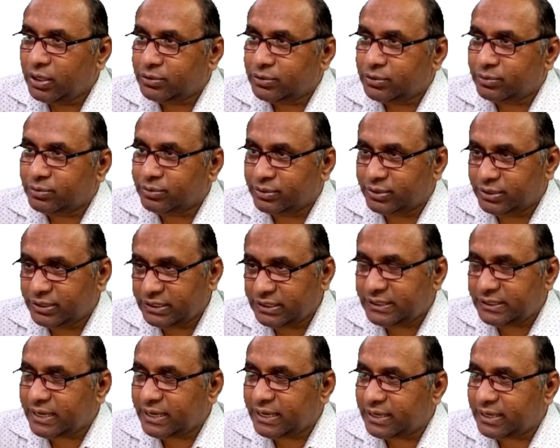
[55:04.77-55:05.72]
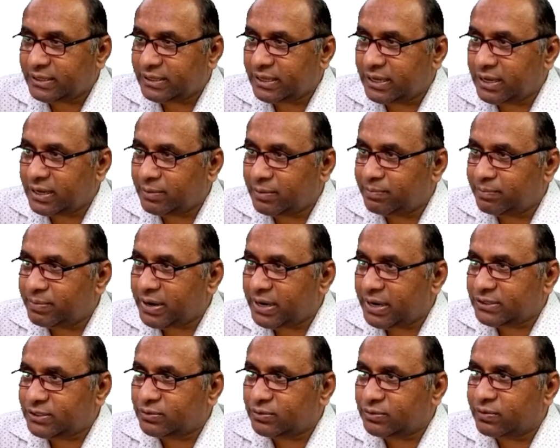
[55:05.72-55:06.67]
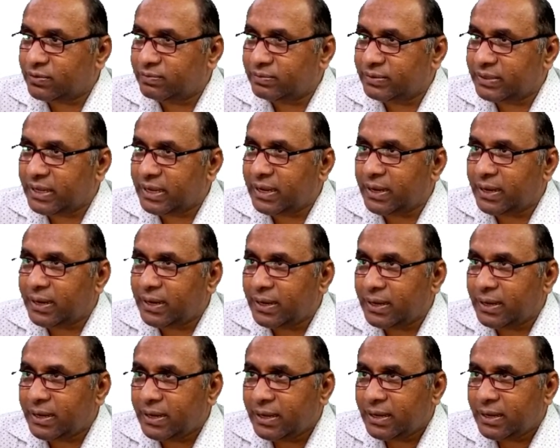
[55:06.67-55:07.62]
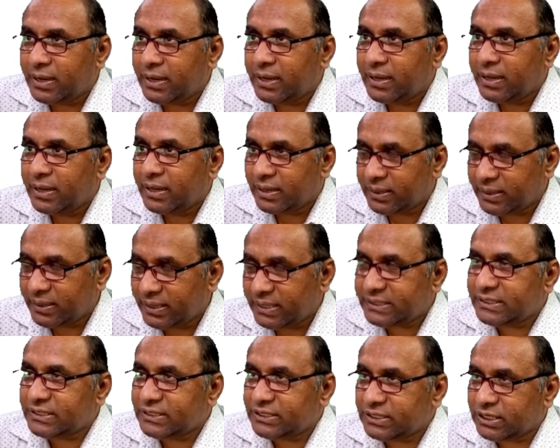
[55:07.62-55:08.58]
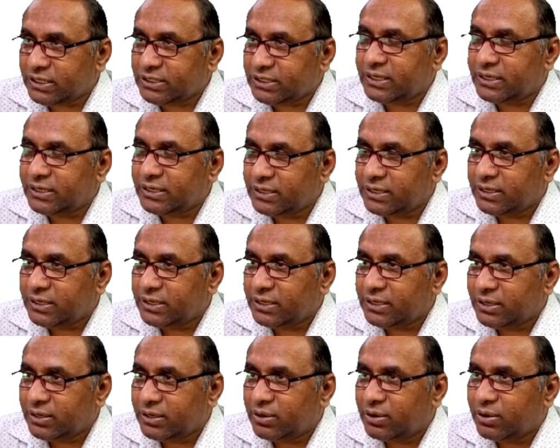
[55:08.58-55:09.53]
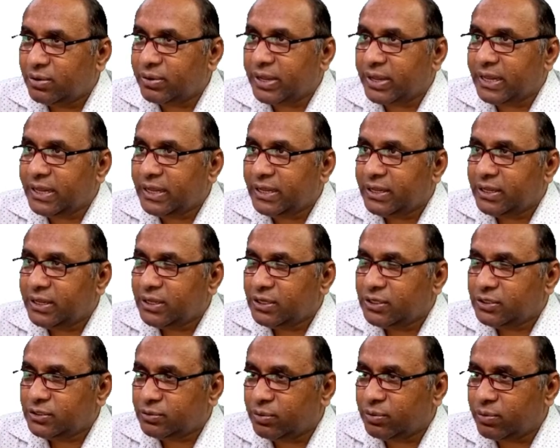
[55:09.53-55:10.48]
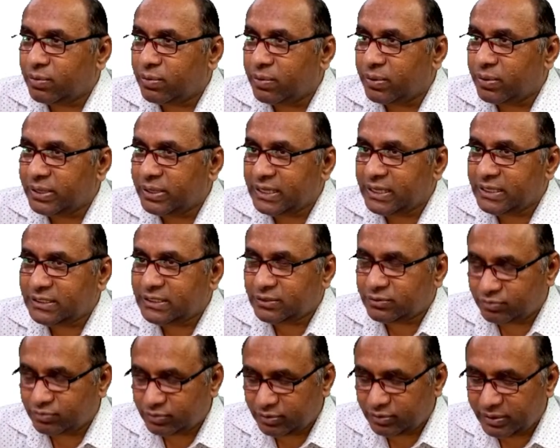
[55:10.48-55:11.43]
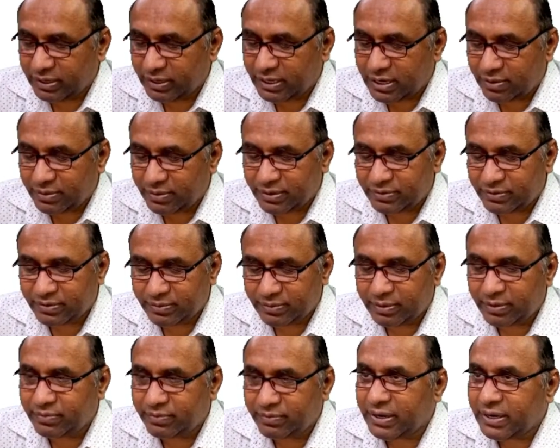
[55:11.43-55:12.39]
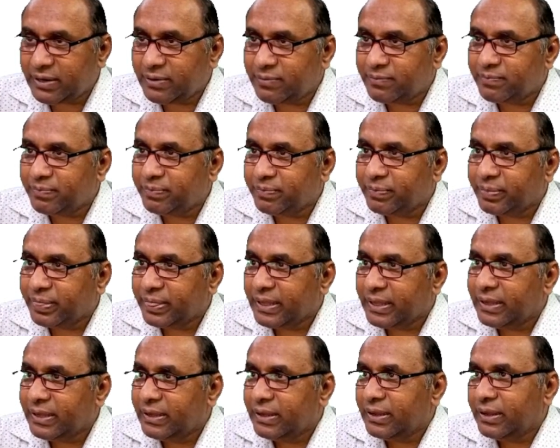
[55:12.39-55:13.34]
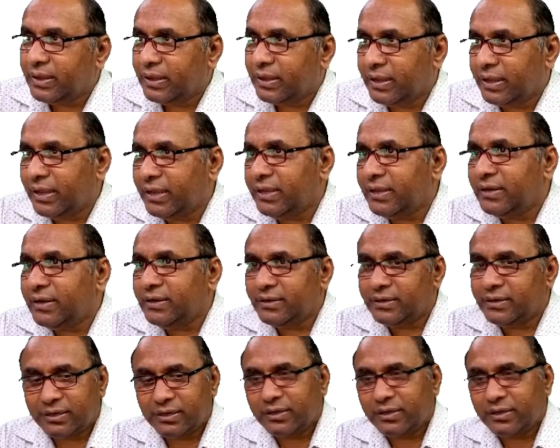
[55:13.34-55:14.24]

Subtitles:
So these are the parts of this session. Okay, so all these we will cover one by one. Here